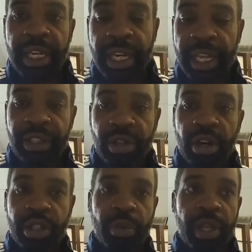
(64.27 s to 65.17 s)
And that
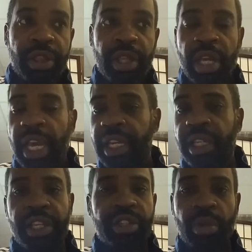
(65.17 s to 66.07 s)
starts with at
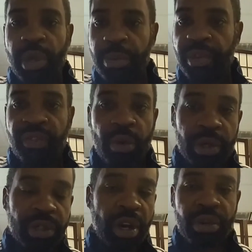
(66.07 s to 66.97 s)
least a week
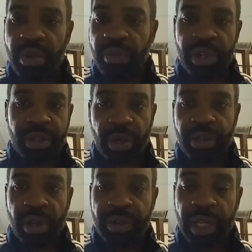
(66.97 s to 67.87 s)
before. Start doing
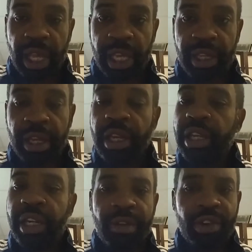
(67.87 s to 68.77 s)
research on the lake.
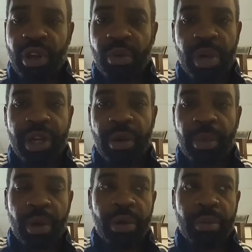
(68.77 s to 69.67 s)
You never know what your
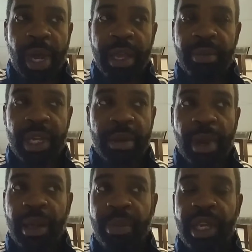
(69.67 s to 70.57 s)
boater might be. He
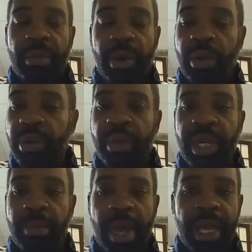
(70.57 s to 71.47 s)
might be a boater, but
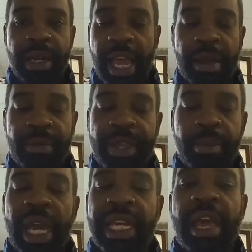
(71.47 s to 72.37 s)
he might
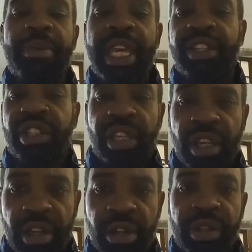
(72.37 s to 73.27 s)
not be as
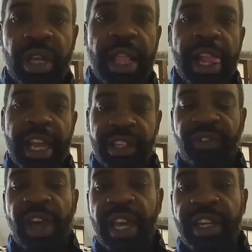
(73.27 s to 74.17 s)
skilled as
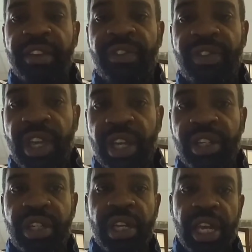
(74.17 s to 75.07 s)
finding
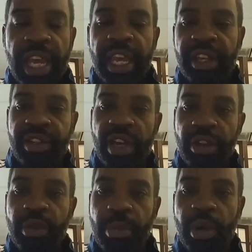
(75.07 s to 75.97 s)
fish as
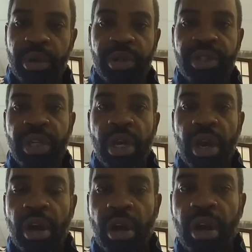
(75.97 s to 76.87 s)
other boaters
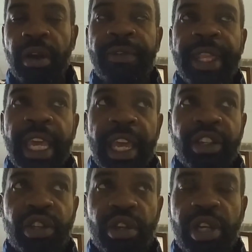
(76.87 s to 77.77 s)
are.
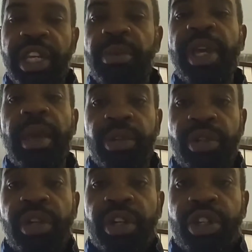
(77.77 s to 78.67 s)
And so you need to be able
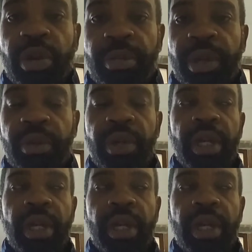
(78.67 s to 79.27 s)
to contribute.